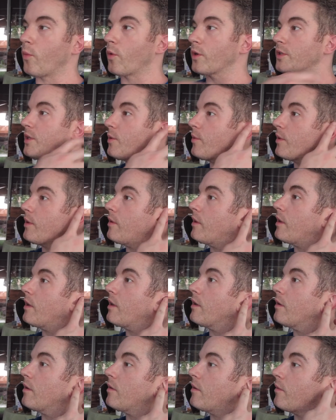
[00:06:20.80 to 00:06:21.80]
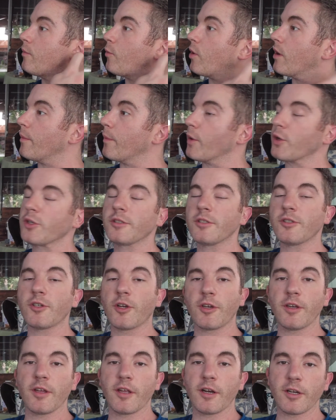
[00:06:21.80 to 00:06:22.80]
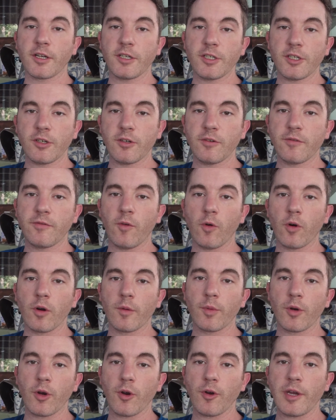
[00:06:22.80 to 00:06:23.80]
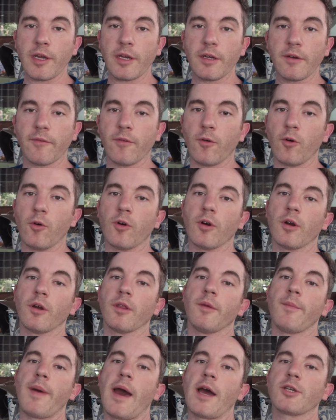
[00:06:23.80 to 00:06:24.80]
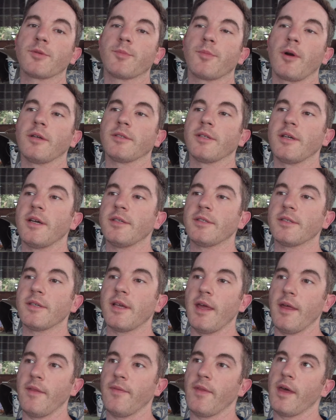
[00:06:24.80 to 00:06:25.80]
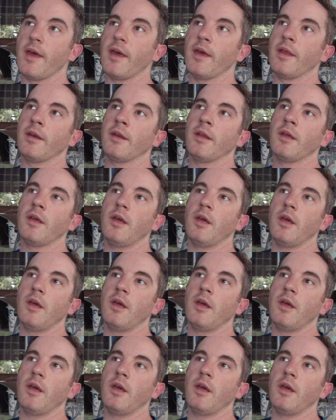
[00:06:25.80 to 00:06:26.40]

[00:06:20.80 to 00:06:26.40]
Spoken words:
an immersion circulator can do for brewing for the mash process, and then